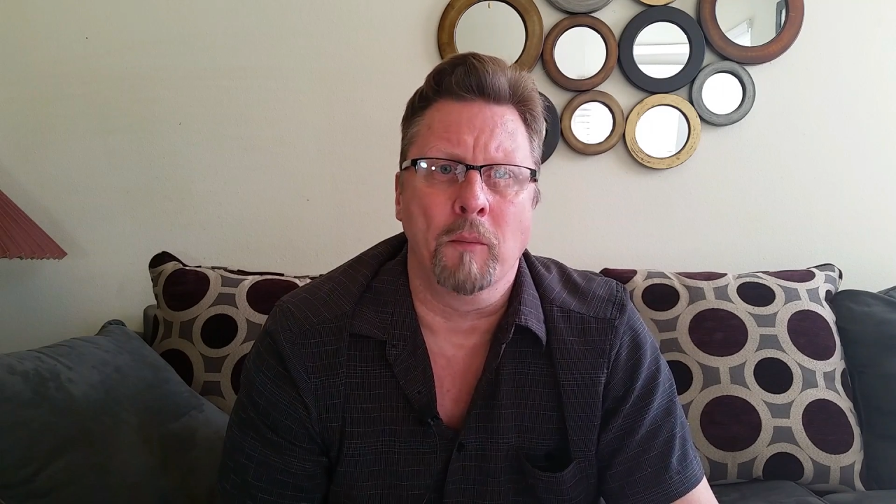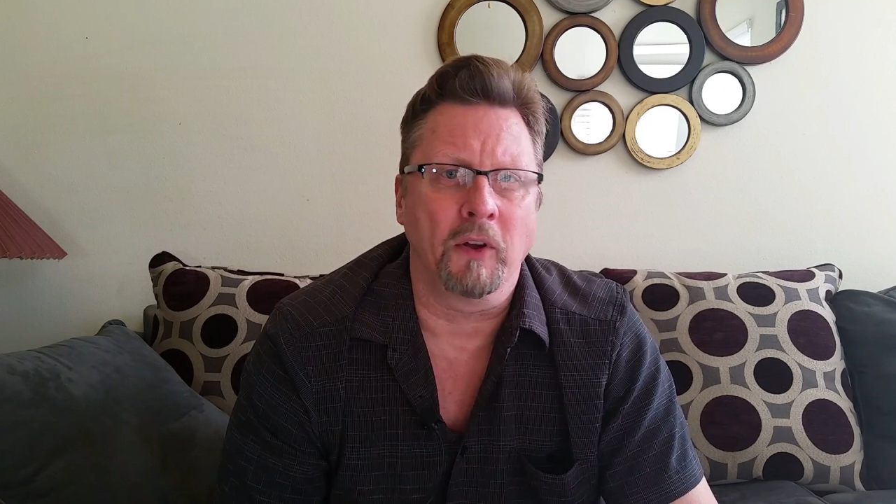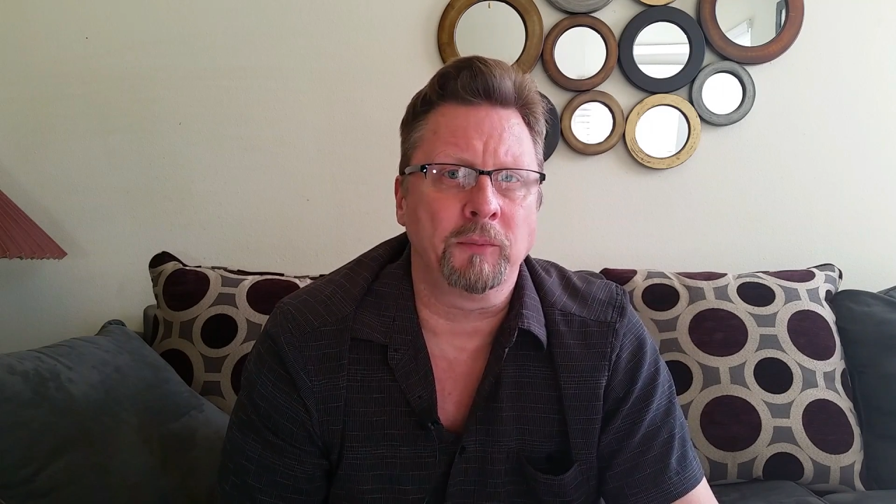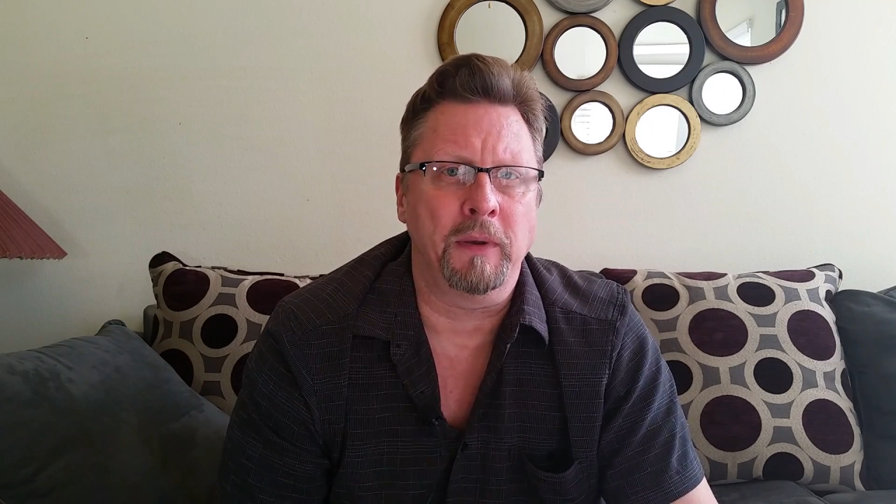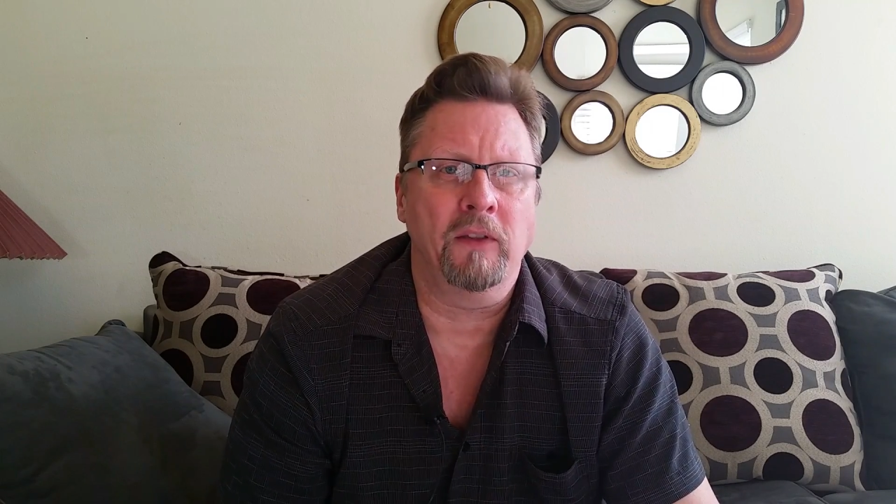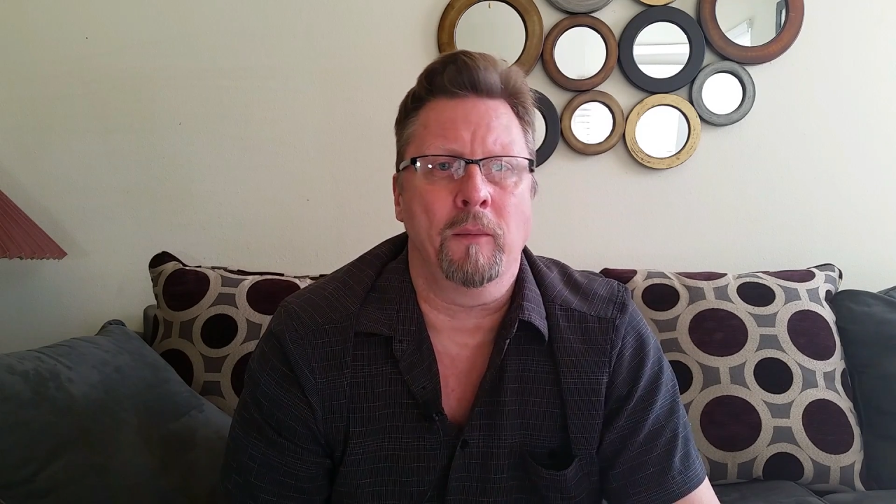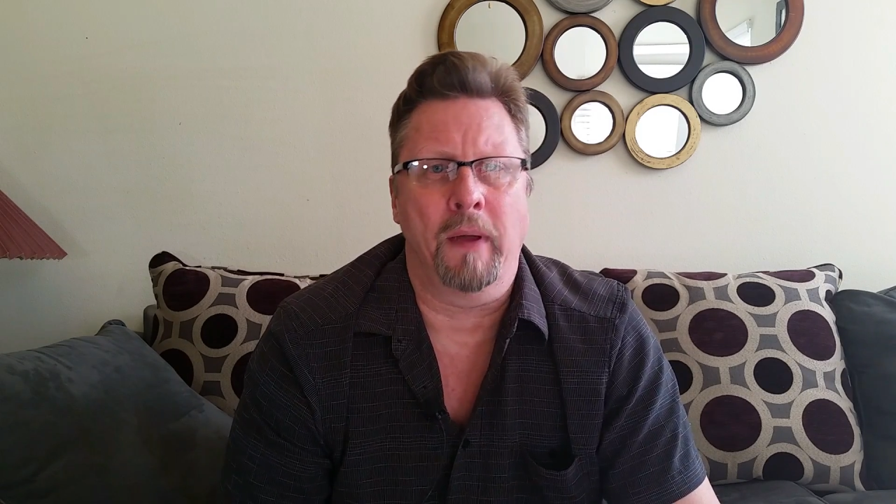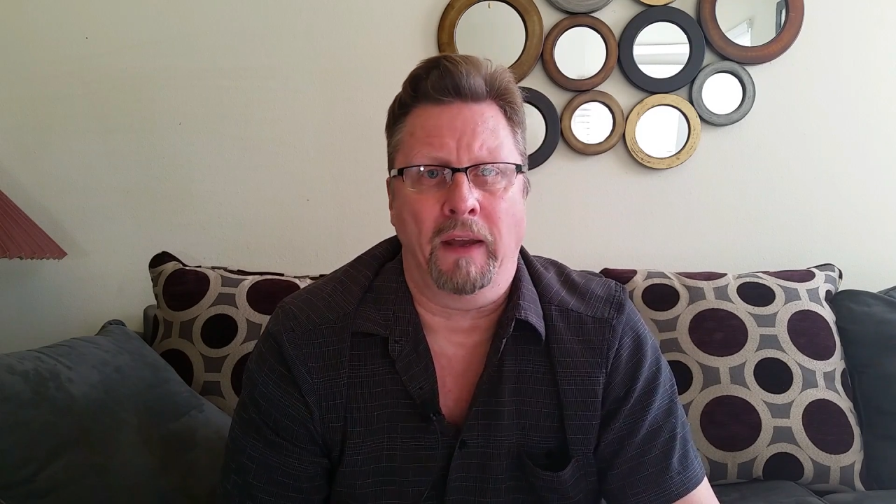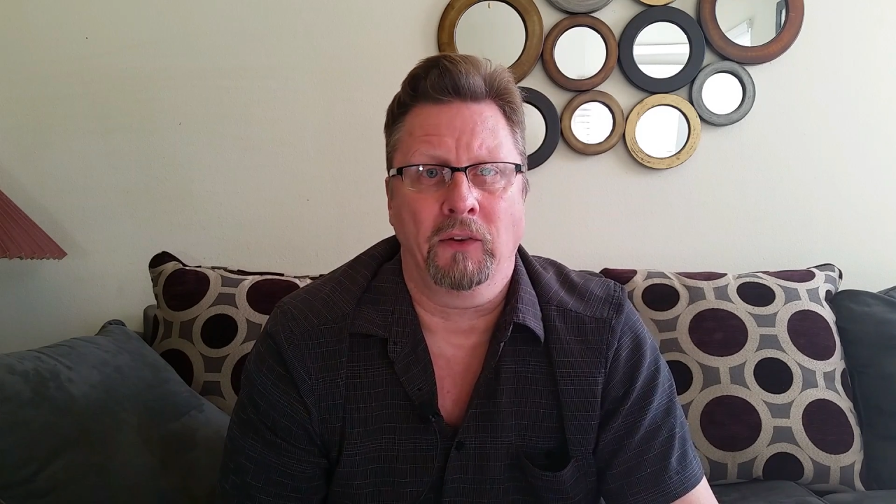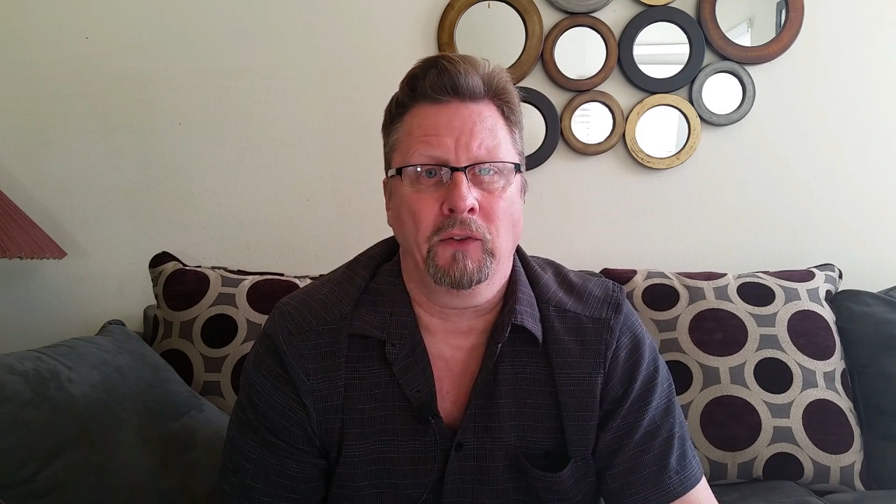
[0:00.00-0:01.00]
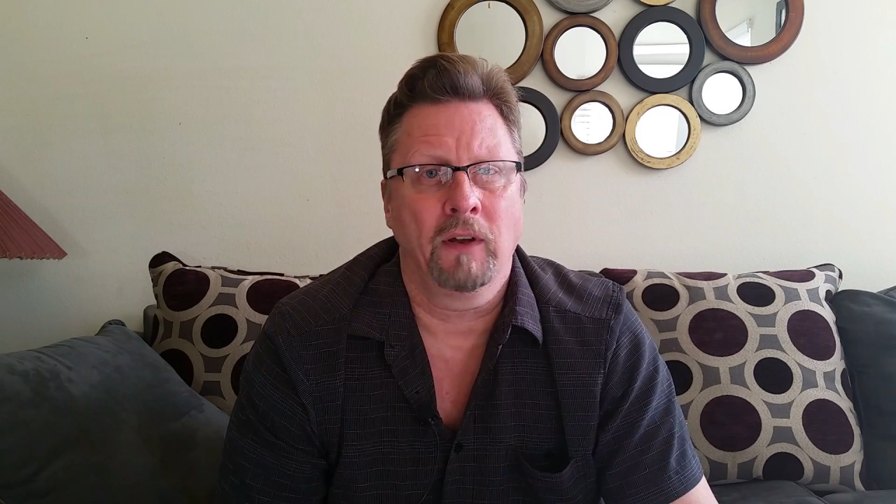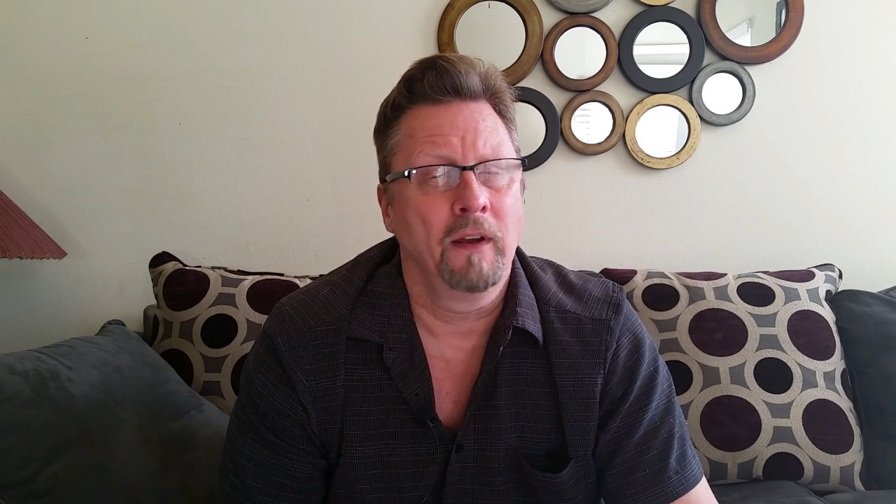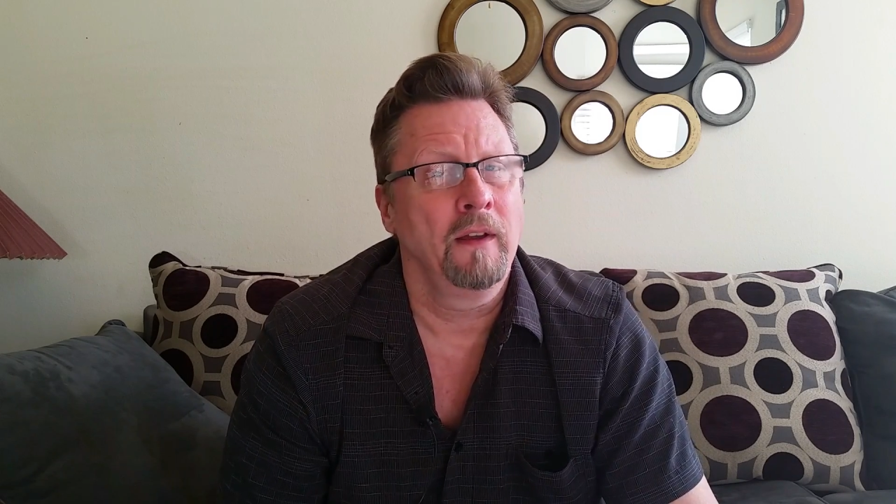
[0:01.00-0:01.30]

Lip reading: must be the best.